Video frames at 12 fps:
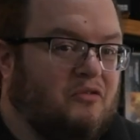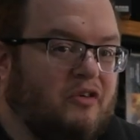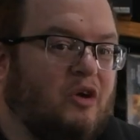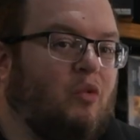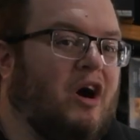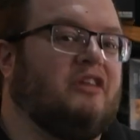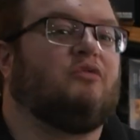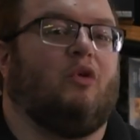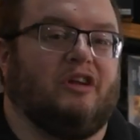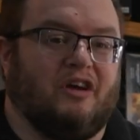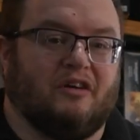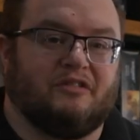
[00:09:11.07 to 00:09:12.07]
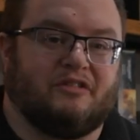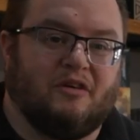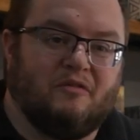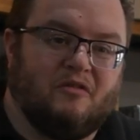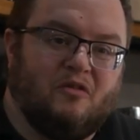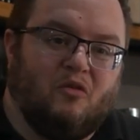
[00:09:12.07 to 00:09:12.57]
Rewind 20 years.
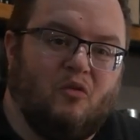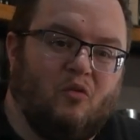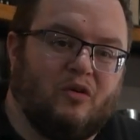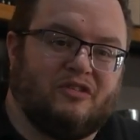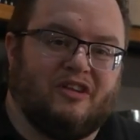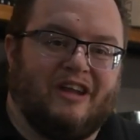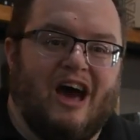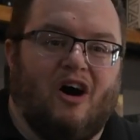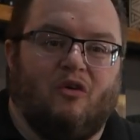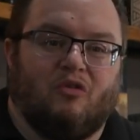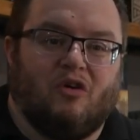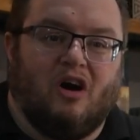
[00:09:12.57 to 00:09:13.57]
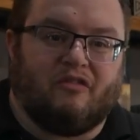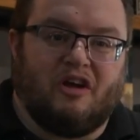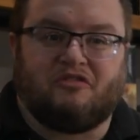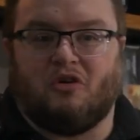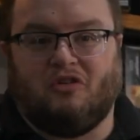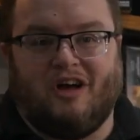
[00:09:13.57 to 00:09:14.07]
What is it now? A
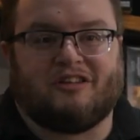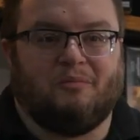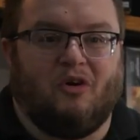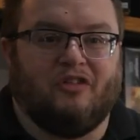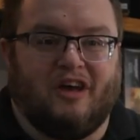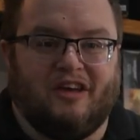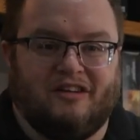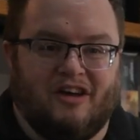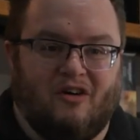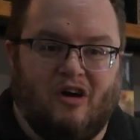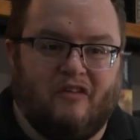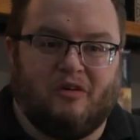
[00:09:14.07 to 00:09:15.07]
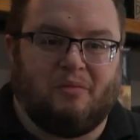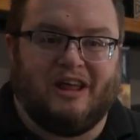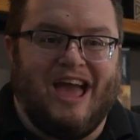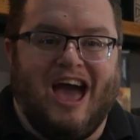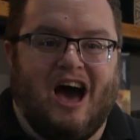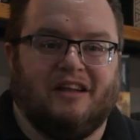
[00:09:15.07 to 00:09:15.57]
retro collectible that,
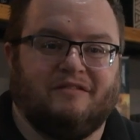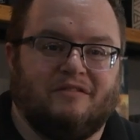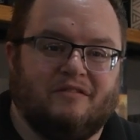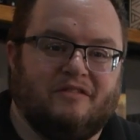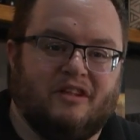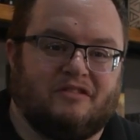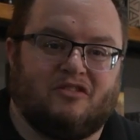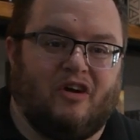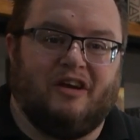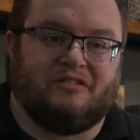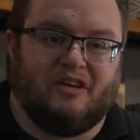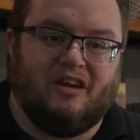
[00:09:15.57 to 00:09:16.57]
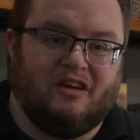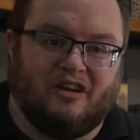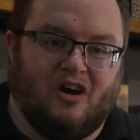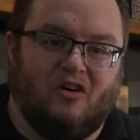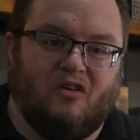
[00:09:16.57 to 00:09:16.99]
everybody had. That's crazy,